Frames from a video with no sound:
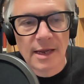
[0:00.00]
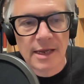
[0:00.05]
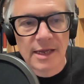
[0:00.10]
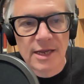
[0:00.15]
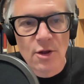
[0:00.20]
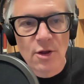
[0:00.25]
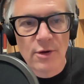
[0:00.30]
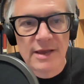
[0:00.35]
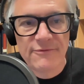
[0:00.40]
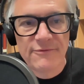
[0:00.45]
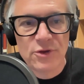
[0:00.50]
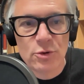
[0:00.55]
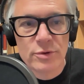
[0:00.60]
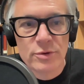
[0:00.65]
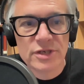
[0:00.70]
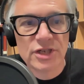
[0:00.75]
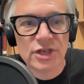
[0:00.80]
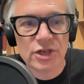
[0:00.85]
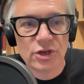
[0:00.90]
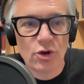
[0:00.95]
If you
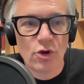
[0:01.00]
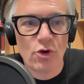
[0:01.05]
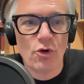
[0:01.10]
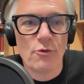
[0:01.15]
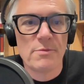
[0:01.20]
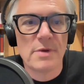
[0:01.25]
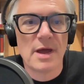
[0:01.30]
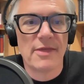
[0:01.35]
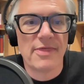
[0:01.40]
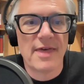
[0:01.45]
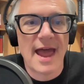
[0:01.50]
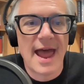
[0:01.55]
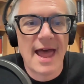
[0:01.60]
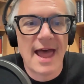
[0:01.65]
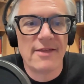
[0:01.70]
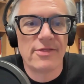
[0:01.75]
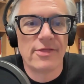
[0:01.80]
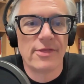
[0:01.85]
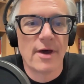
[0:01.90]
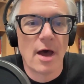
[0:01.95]
assume
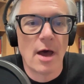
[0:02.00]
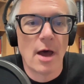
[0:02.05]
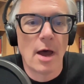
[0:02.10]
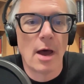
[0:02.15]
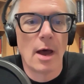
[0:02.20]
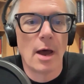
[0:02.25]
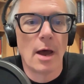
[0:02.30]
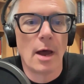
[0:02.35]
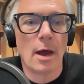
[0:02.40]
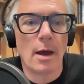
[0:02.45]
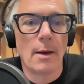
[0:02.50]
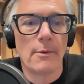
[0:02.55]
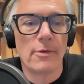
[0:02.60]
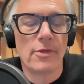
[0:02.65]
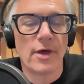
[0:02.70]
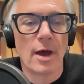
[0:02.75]
that the